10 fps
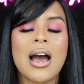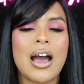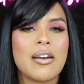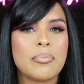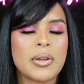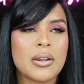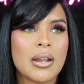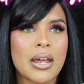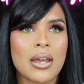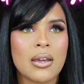I've been
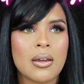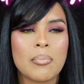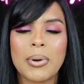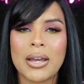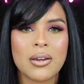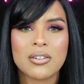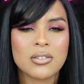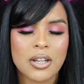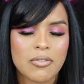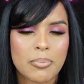like buying other
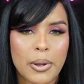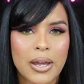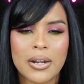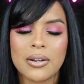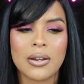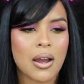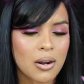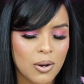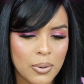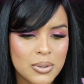stuff but not
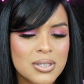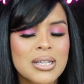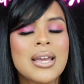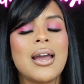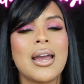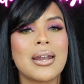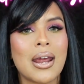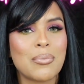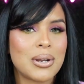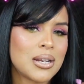clothes and
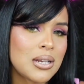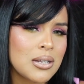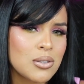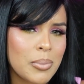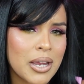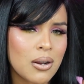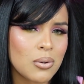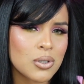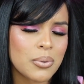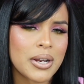I really needed to buy
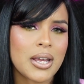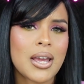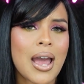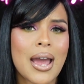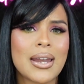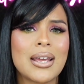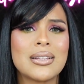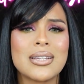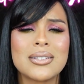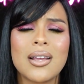clothes already and
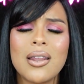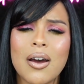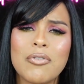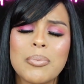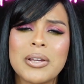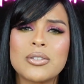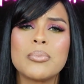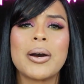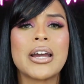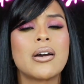it takes a lot for me to
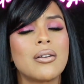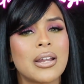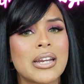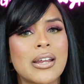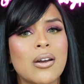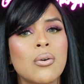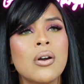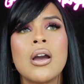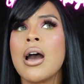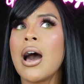buy online now.
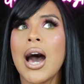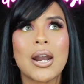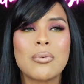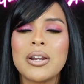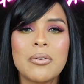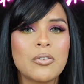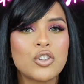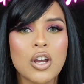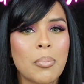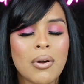I don't really
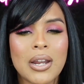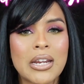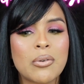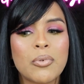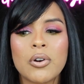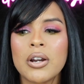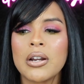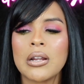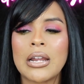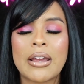shop online no
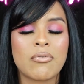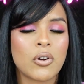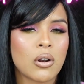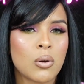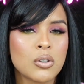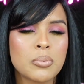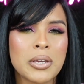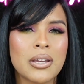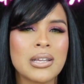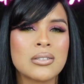more like for clothes
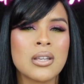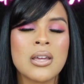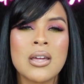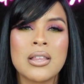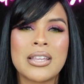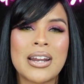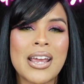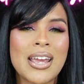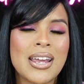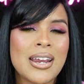because then I
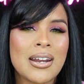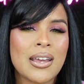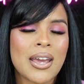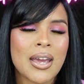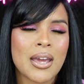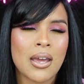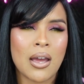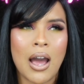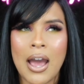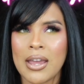hate get
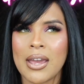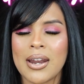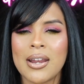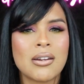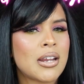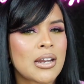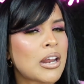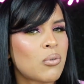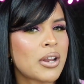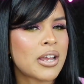I get it and I
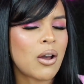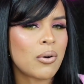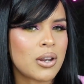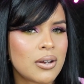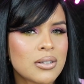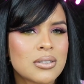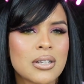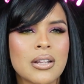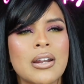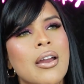don't like how it looks
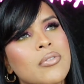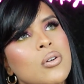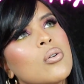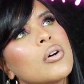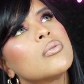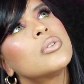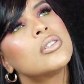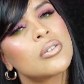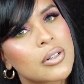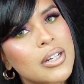and then I have to go and
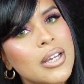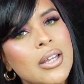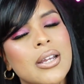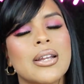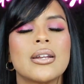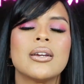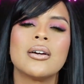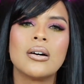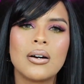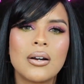return it and
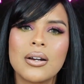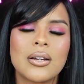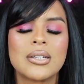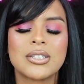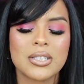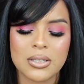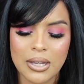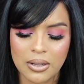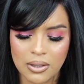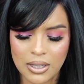oh, it just
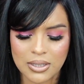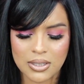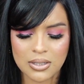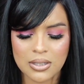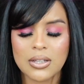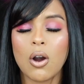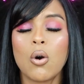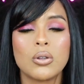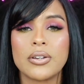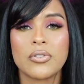it, it's a
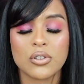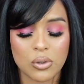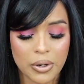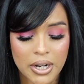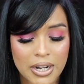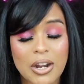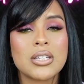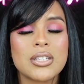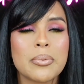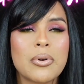whole different story And
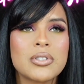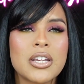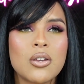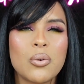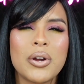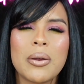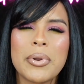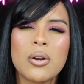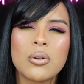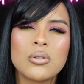this time I was like you know what I'm
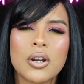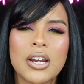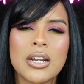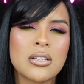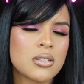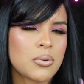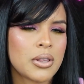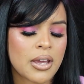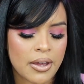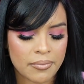gonna go to Target and see what
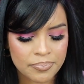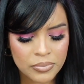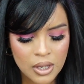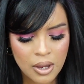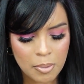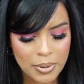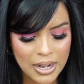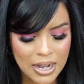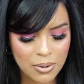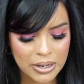they have
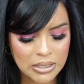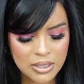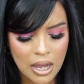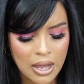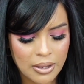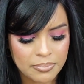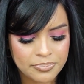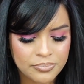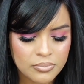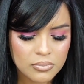but anyways um
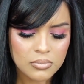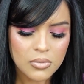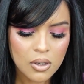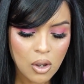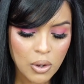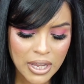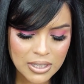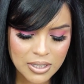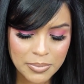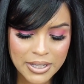okay
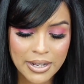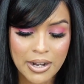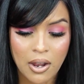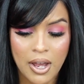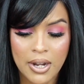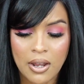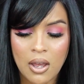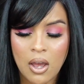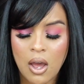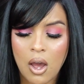something that I got
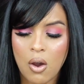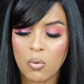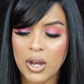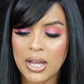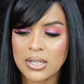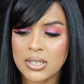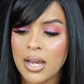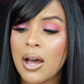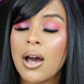was